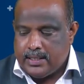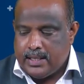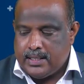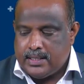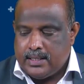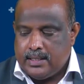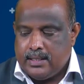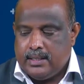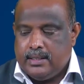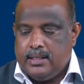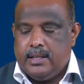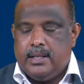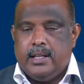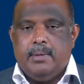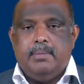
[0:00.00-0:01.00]
He
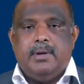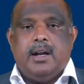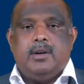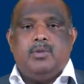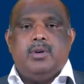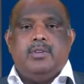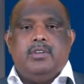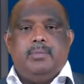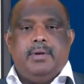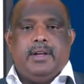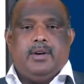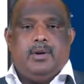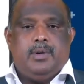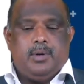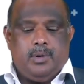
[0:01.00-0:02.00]
says that m dot
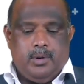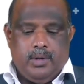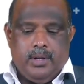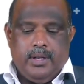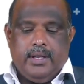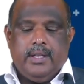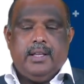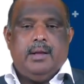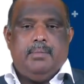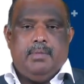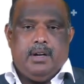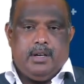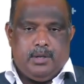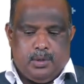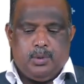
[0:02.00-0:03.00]
1 will be equal to
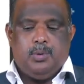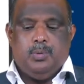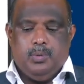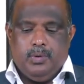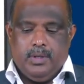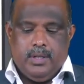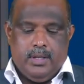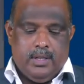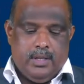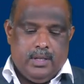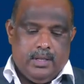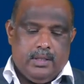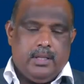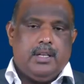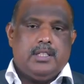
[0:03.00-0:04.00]
m dot 2,
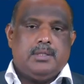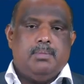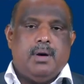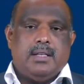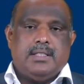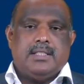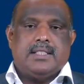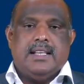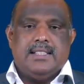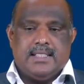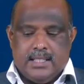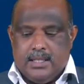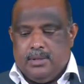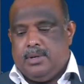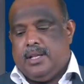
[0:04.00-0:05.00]
that is
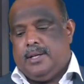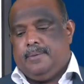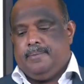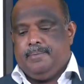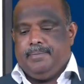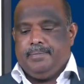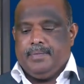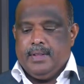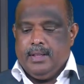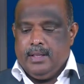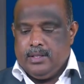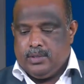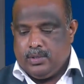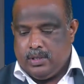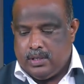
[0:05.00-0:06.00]
mass is conserved.
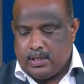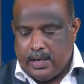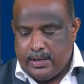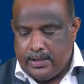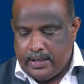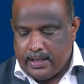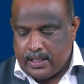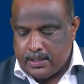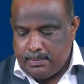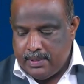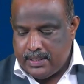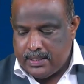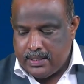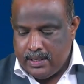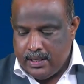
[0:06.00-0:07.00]
So
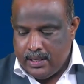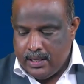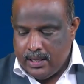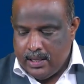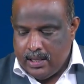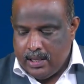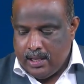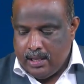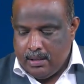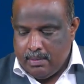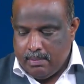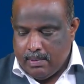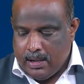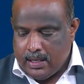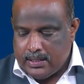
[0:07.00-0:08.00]
continuity equation means
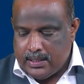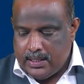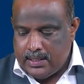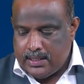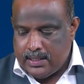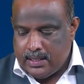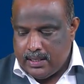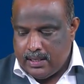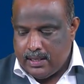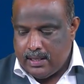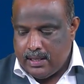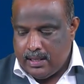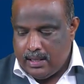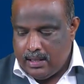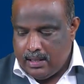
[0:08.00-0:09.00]
mass
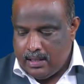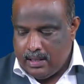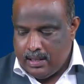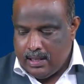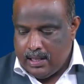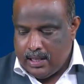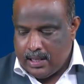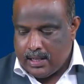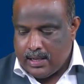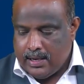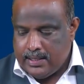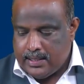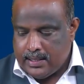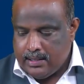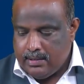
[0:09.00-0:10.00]
is
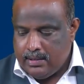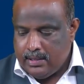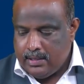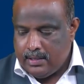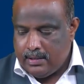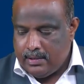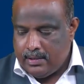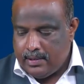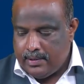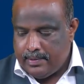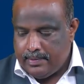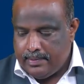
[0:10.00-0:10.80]
conserved.